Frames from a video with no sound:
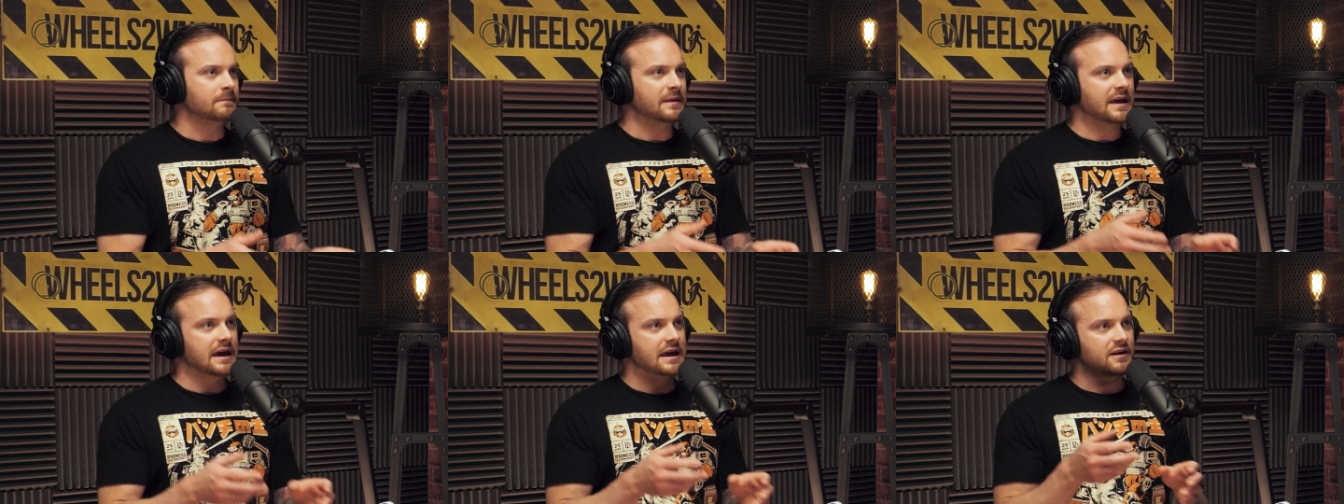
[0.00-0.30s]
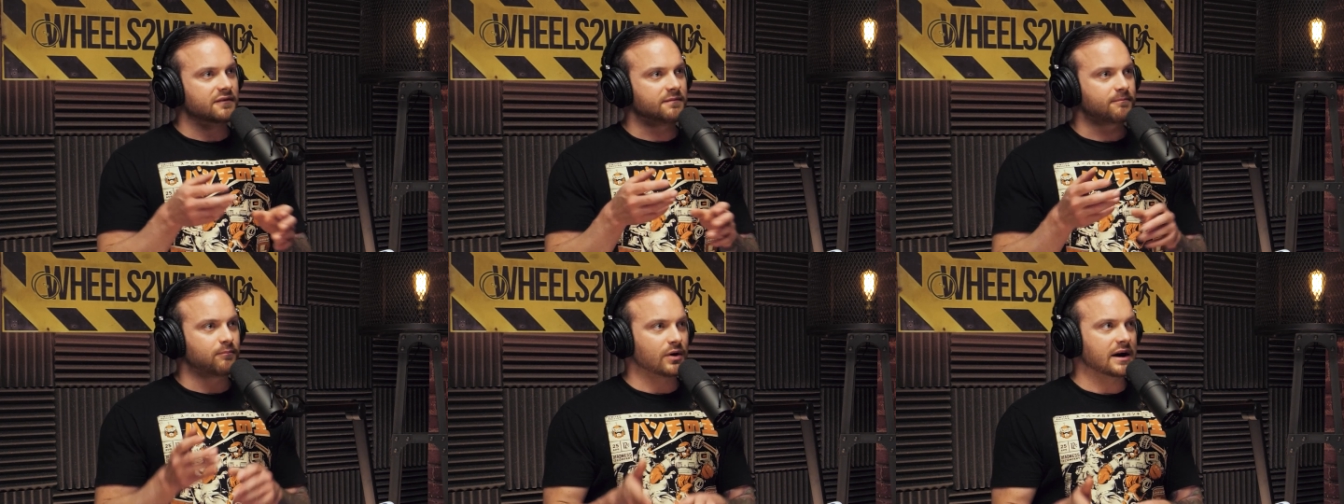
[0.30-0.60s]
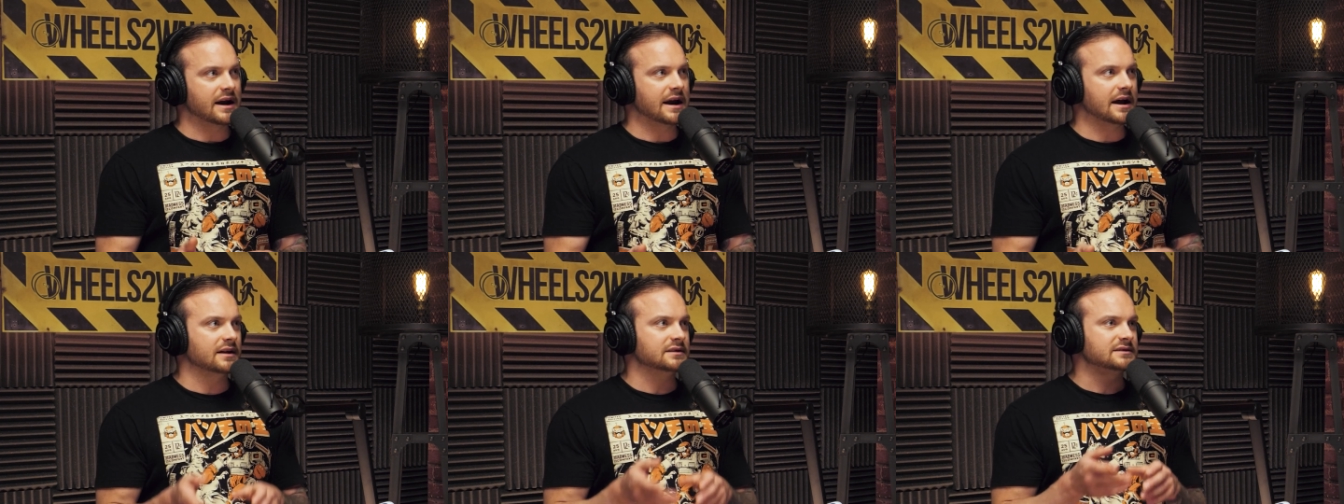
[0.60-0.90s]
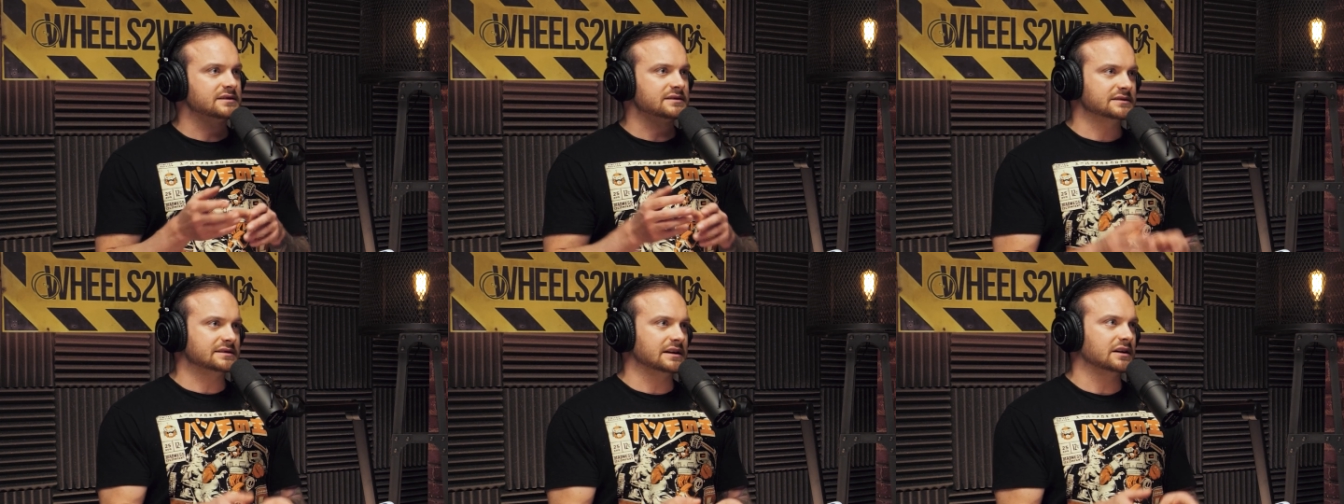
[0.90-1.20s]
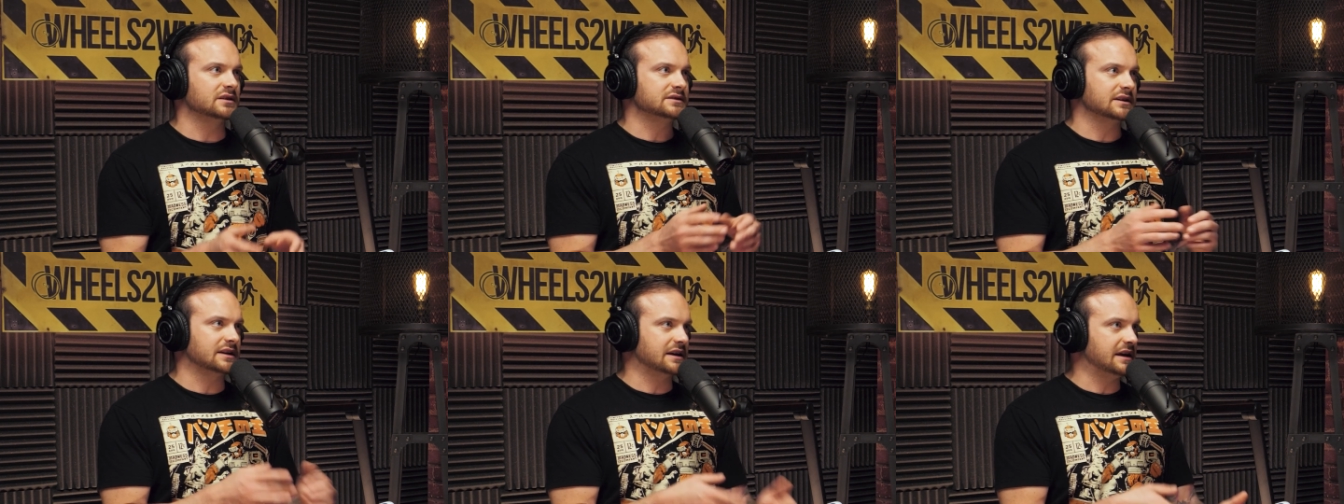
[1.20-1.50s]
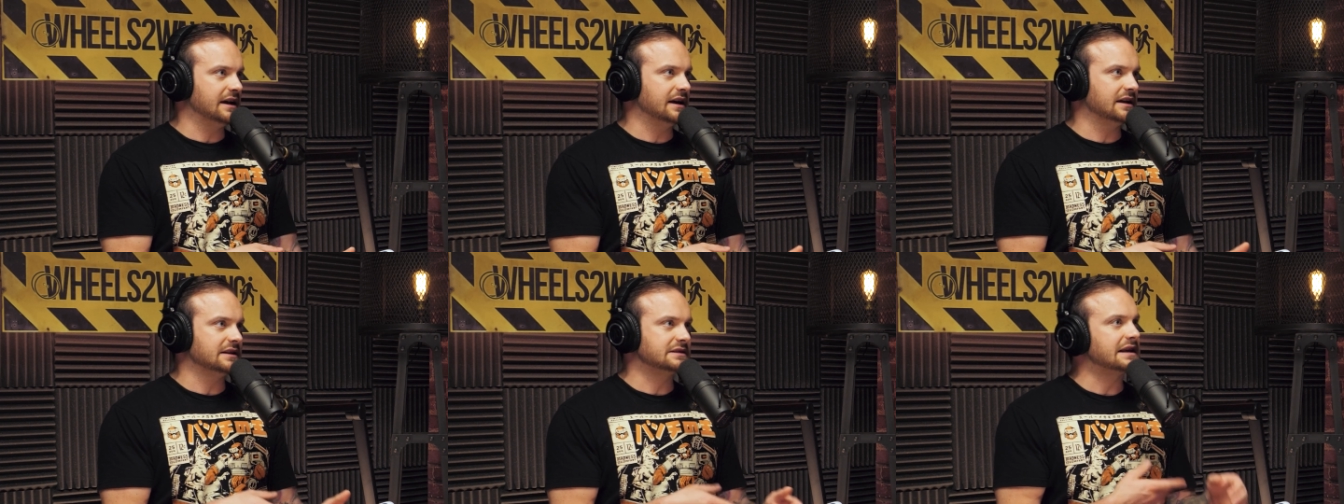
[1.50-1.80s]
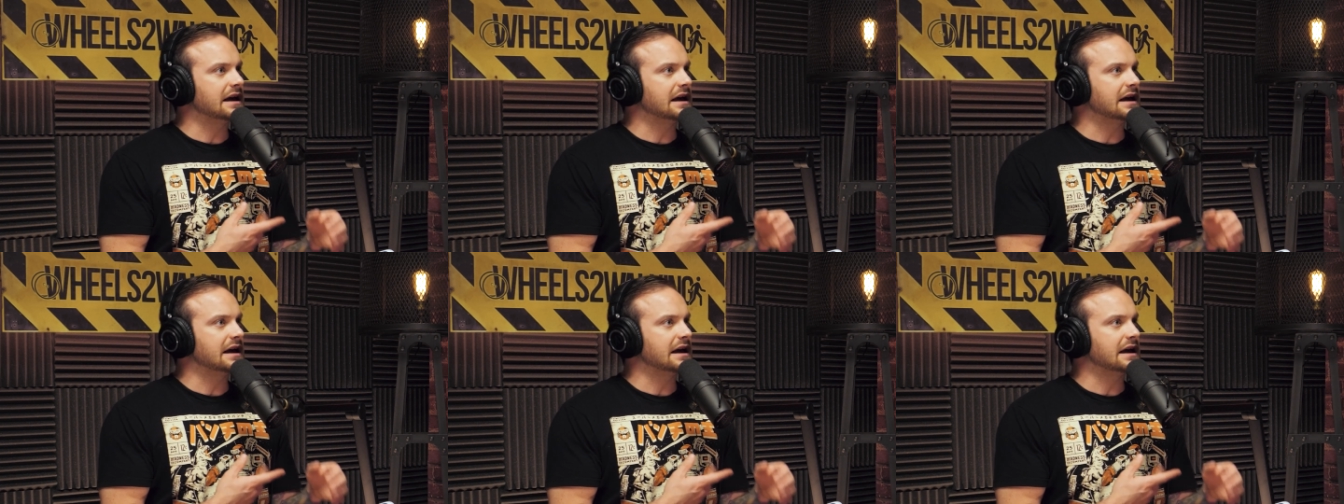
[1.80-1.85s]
And if brands sell to kids,